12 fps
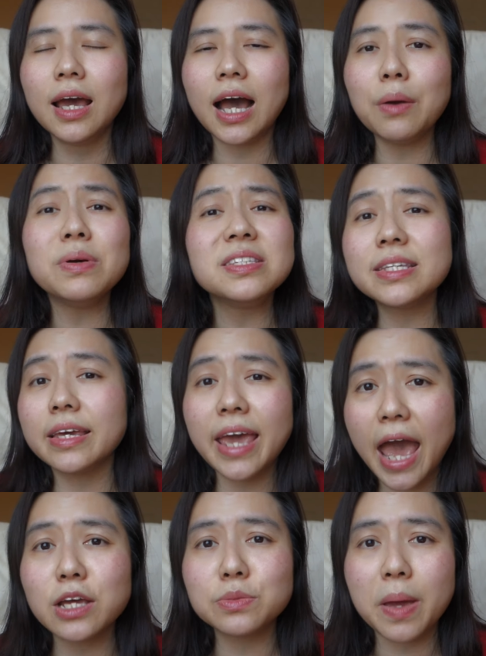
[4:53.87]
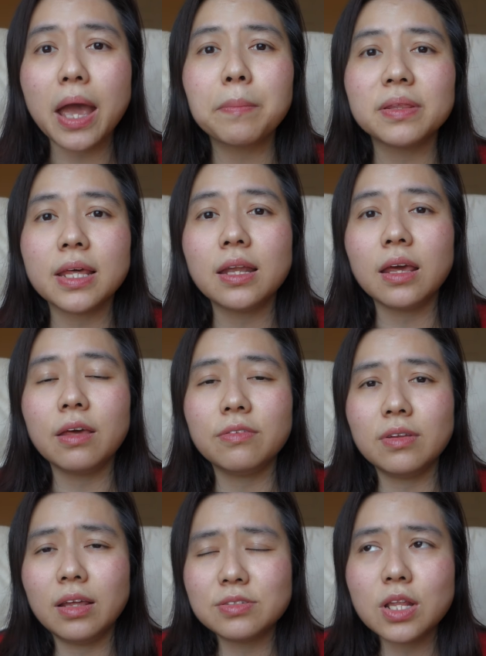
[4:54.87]
I wouldn't say cash back, but then
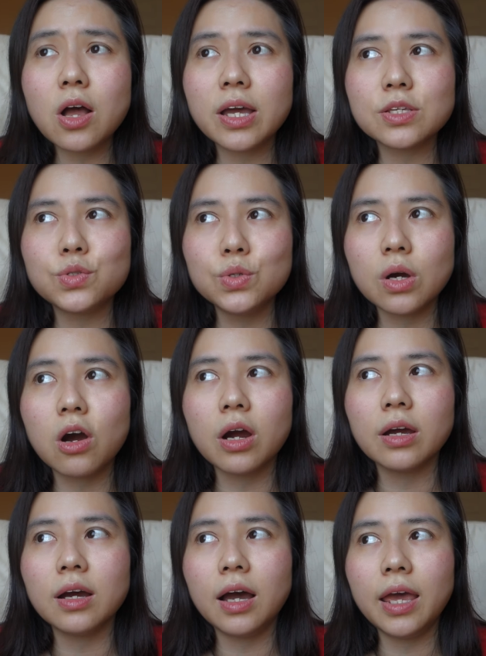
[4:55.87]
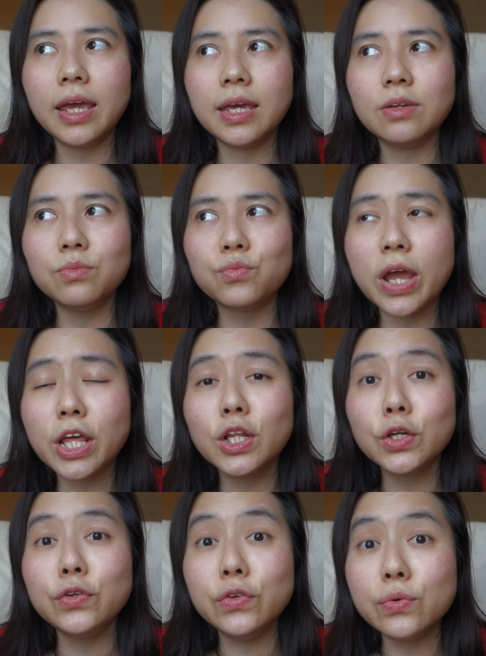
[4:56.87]
as long as you are a
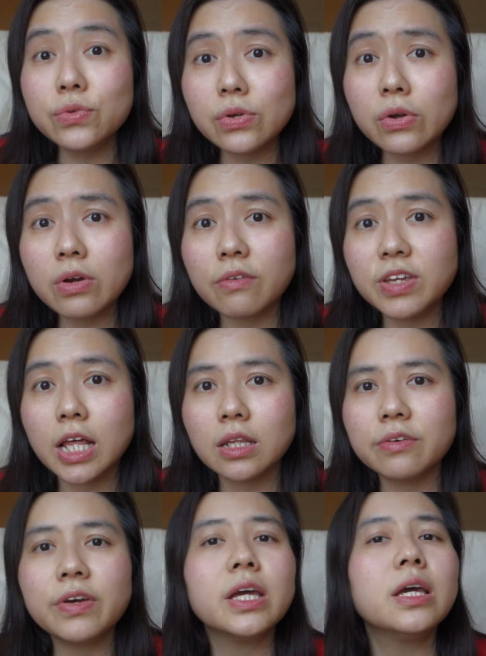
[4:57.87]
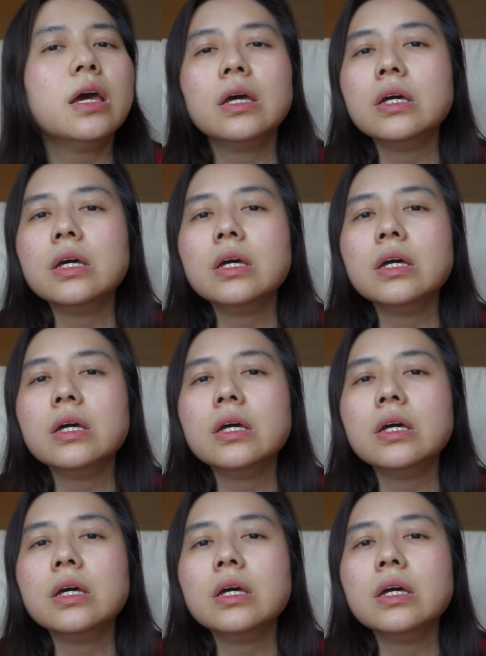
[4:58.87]
regular user of Young Living,